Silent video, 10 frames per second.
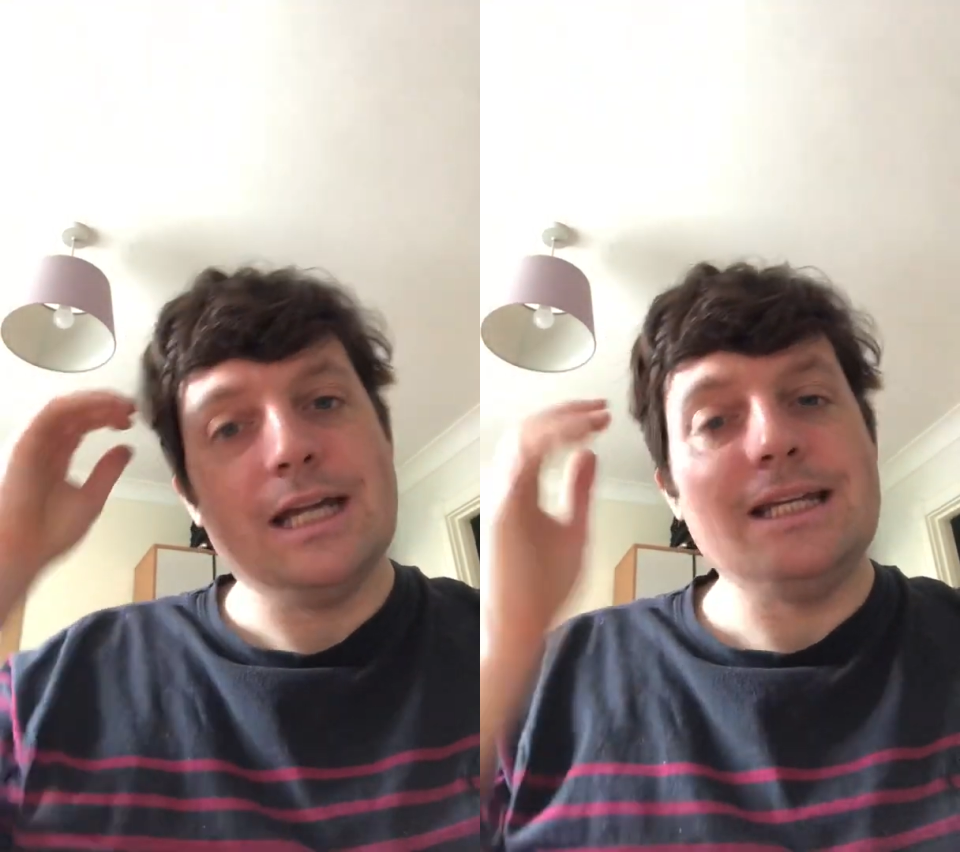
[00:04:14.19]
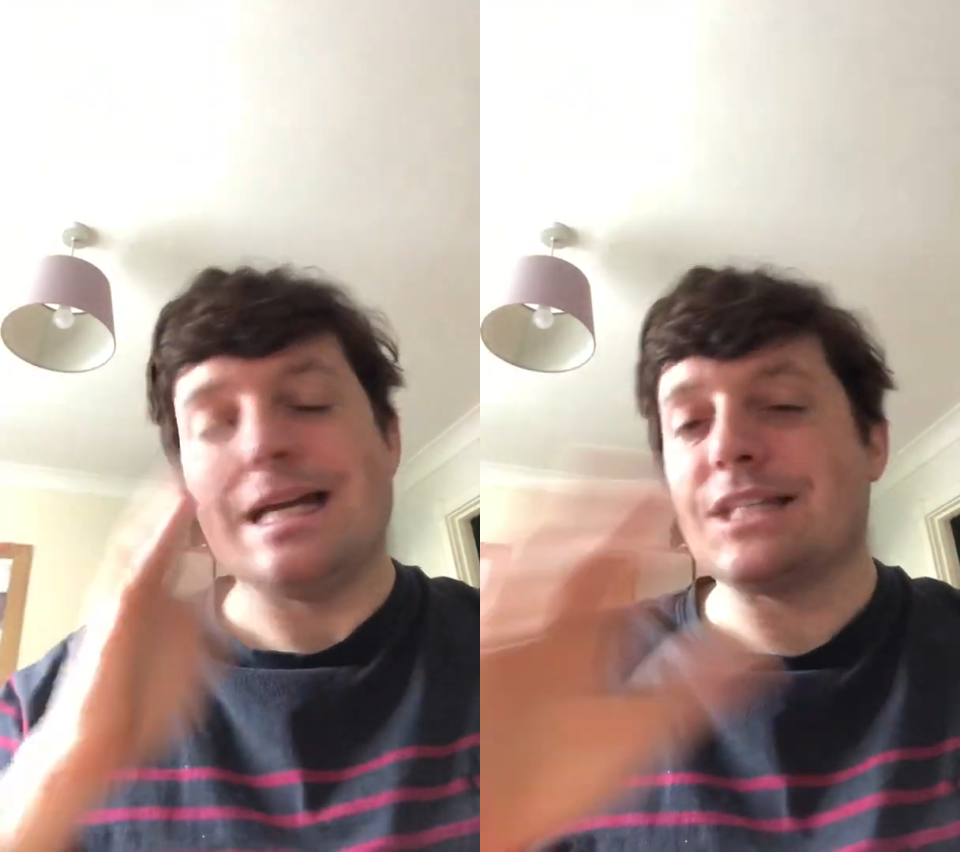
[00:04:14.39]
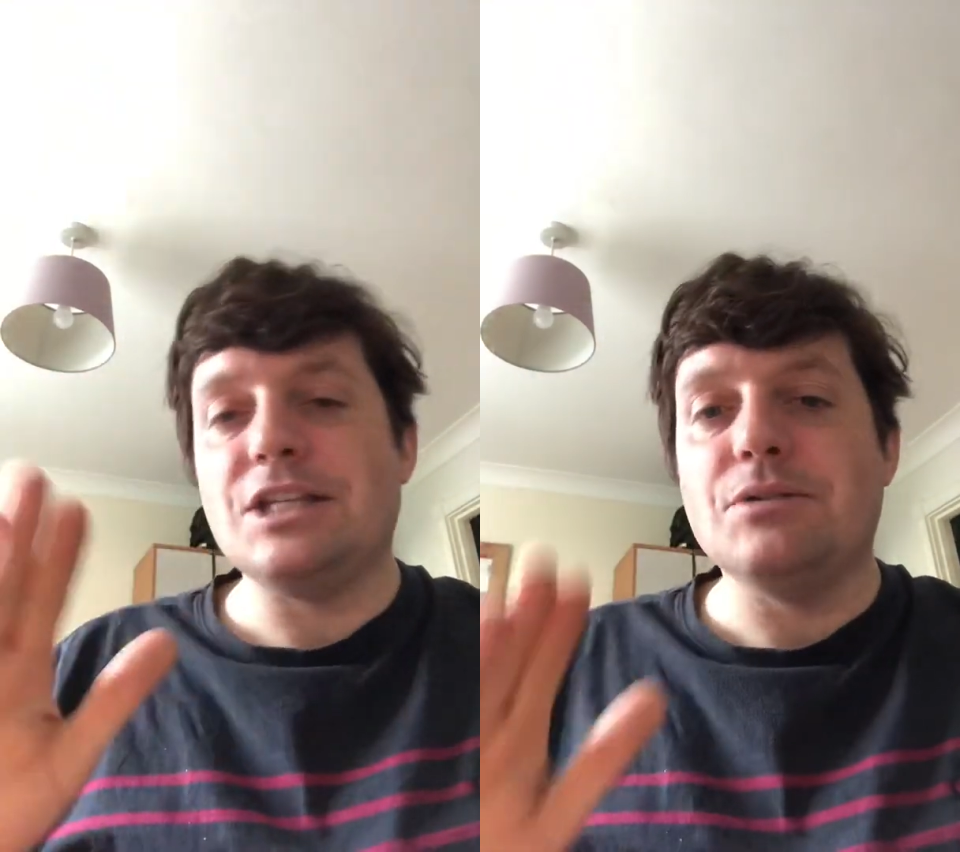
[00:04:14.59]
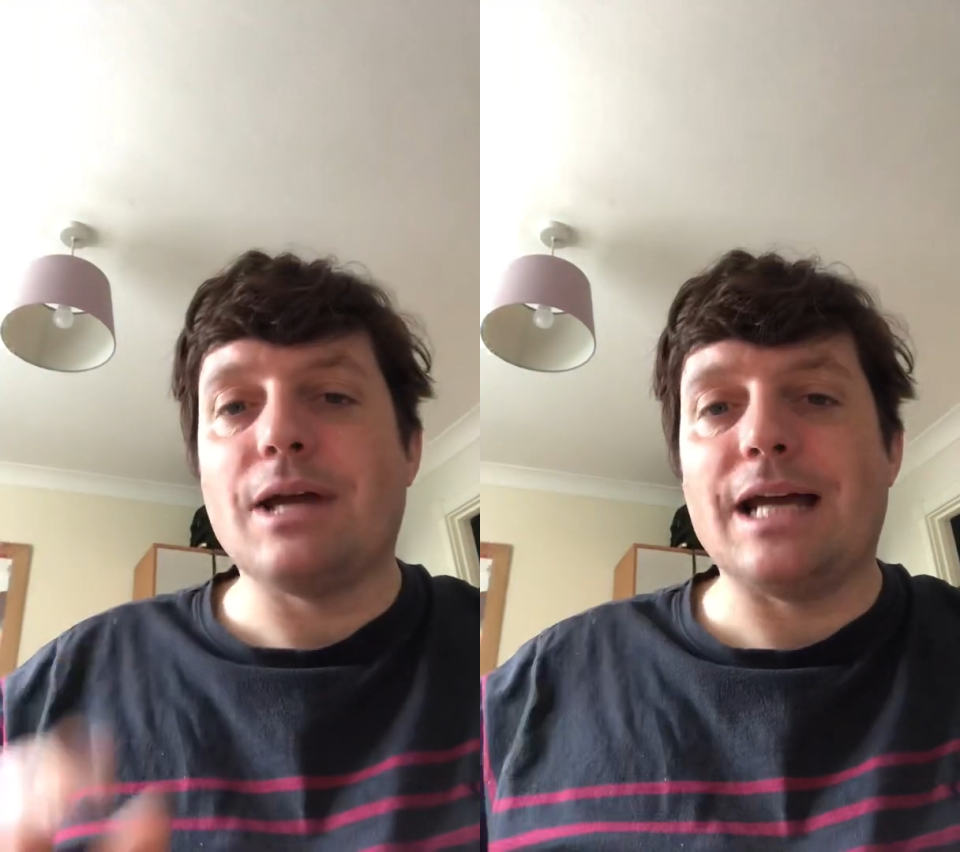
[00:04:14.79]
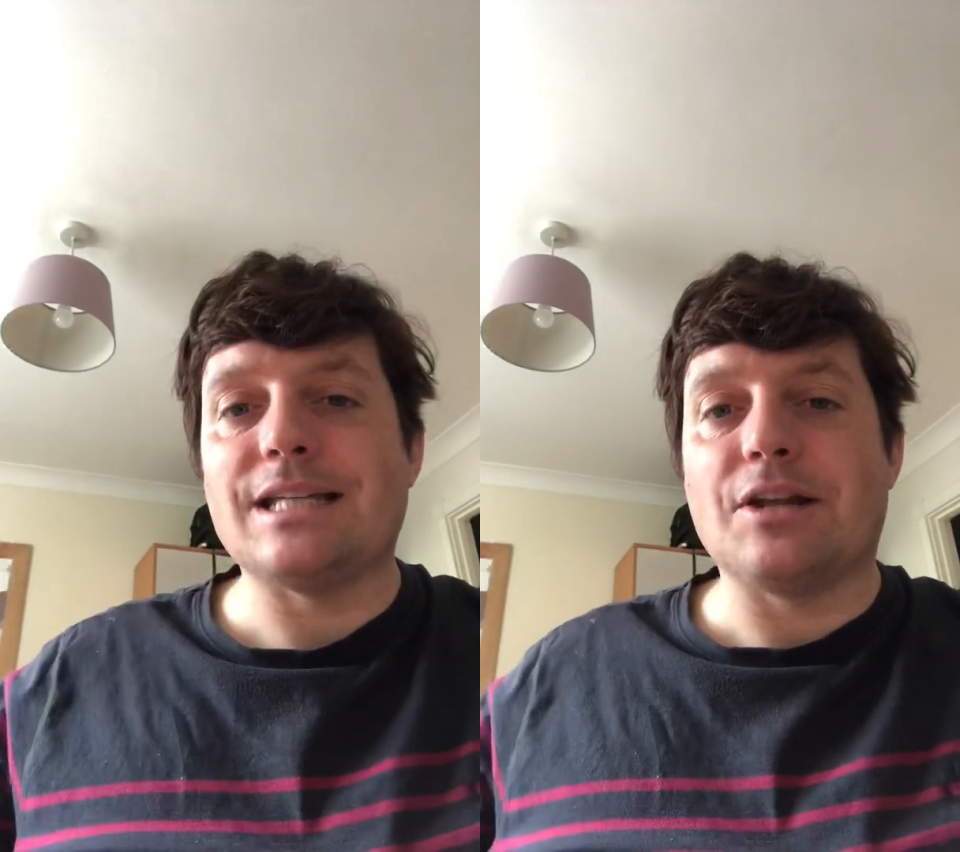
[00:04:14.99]
Yes, the
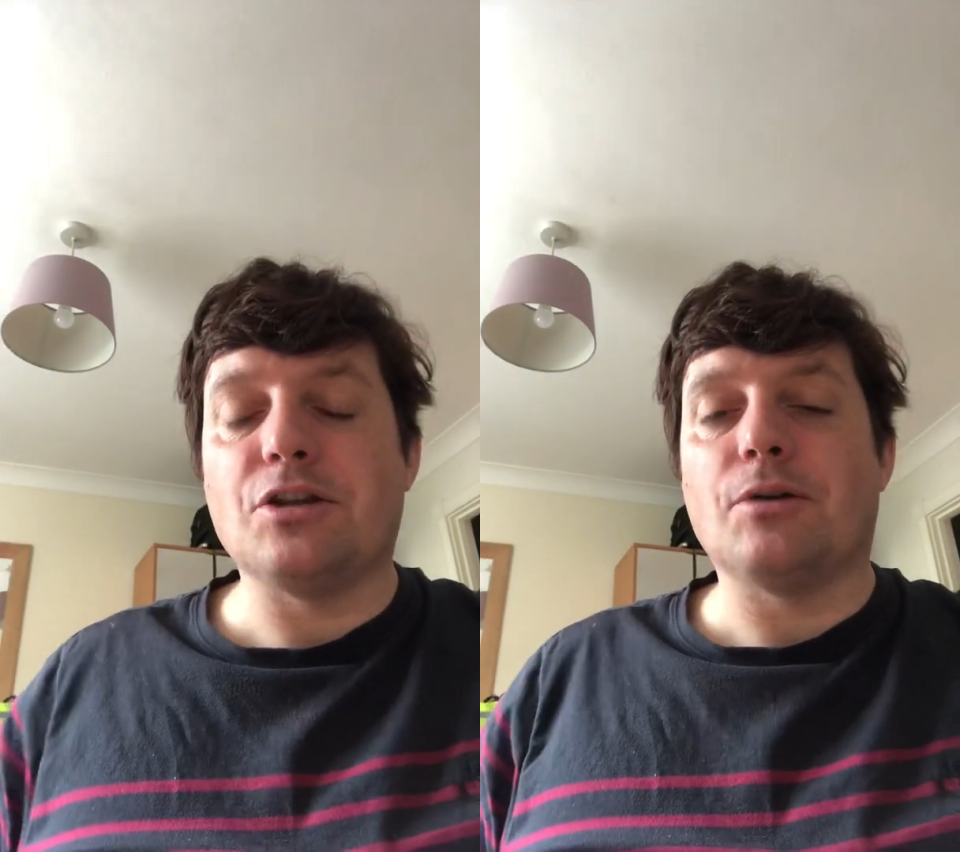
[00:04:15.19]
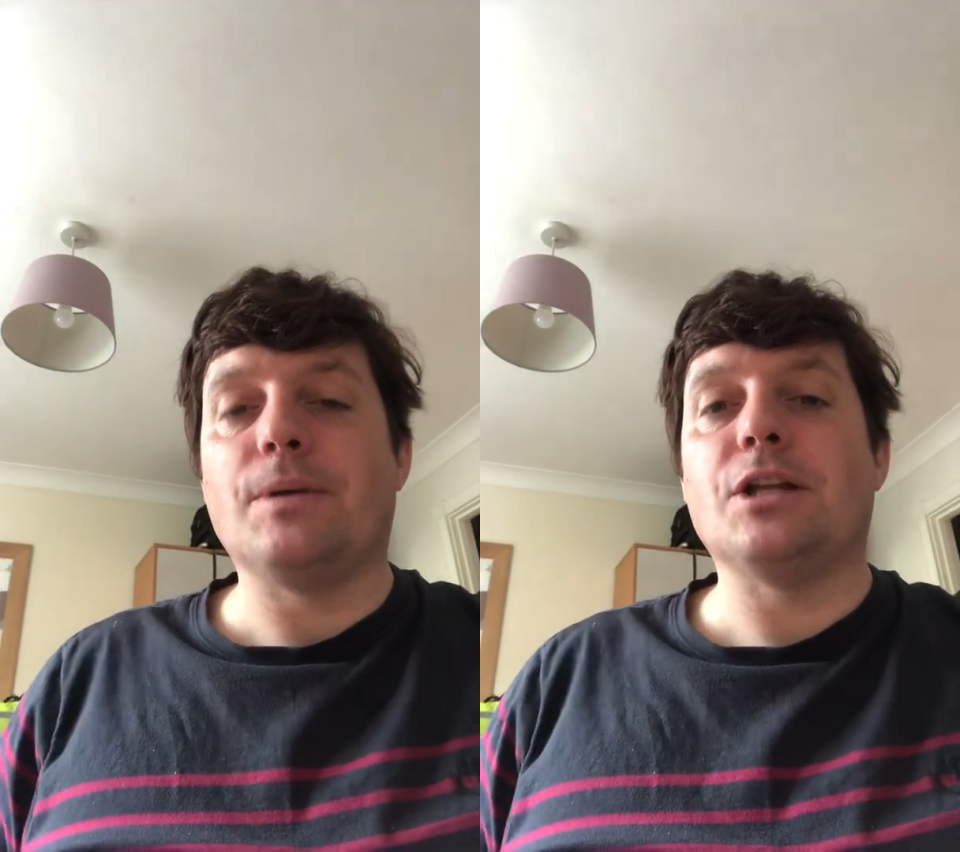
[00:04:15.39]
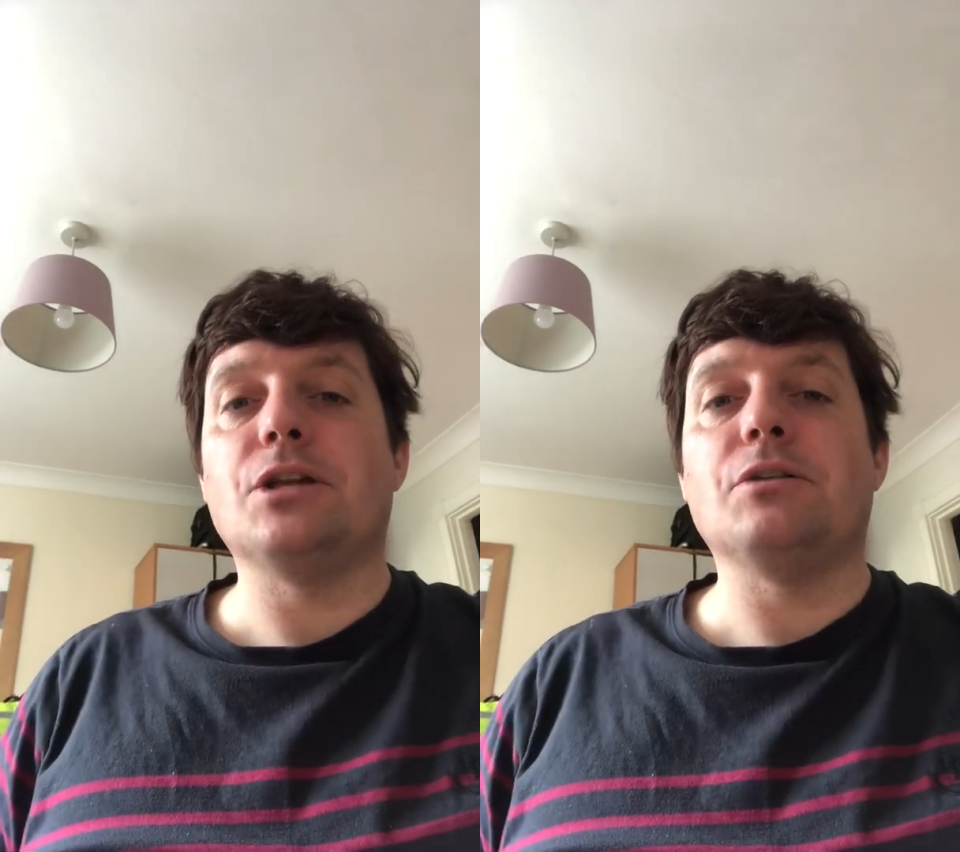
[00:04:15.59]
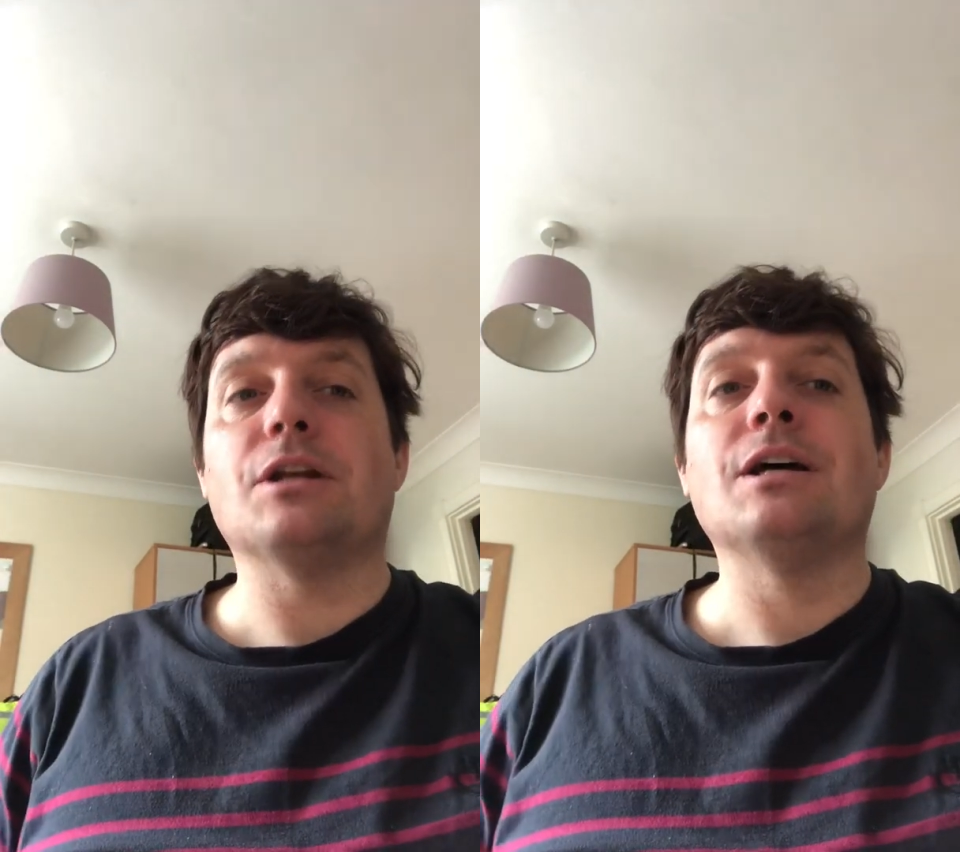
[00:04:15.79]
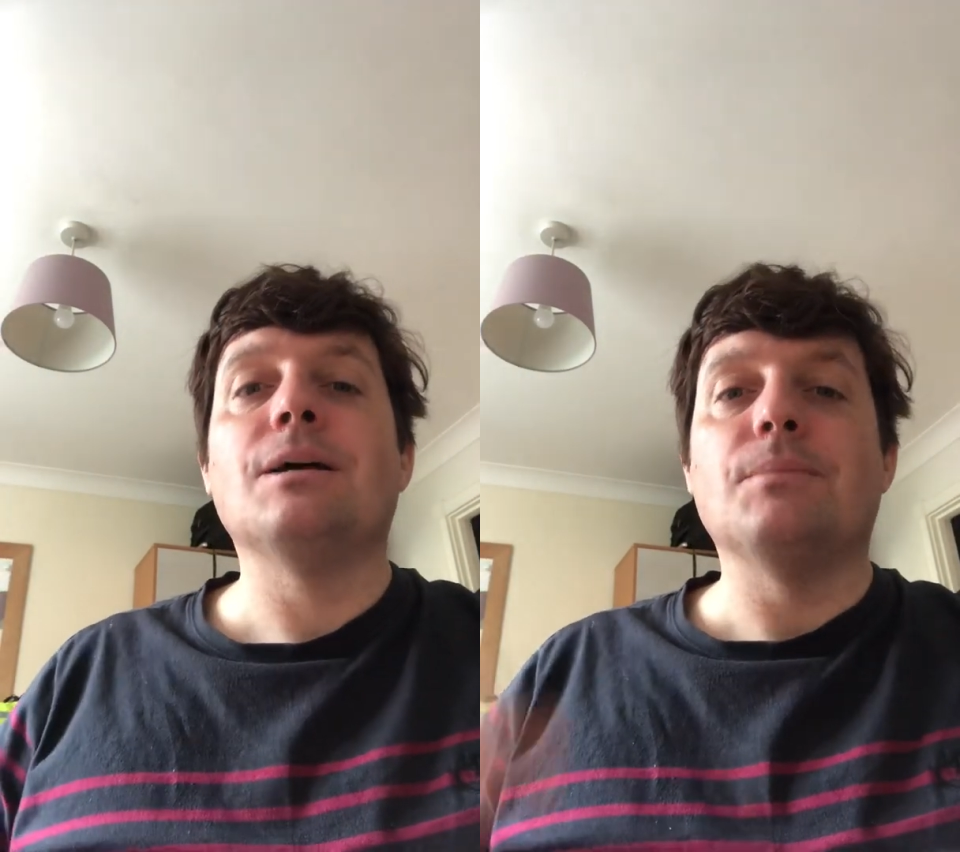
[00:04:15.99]
UK is out of the European Union,